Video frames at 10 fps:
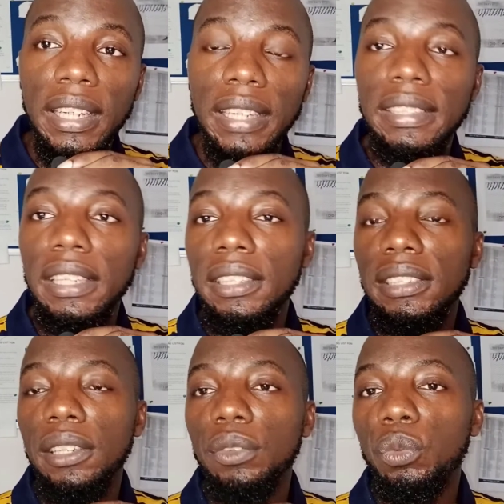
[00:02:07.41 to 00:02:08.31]
Is there
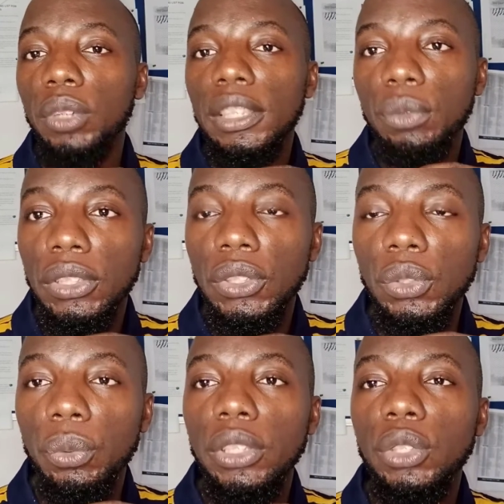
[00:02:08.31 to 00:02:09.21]
a right way to
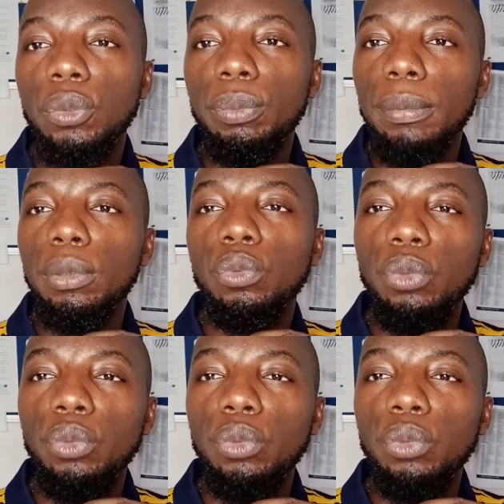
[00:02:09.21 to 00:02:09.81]
do it? Do people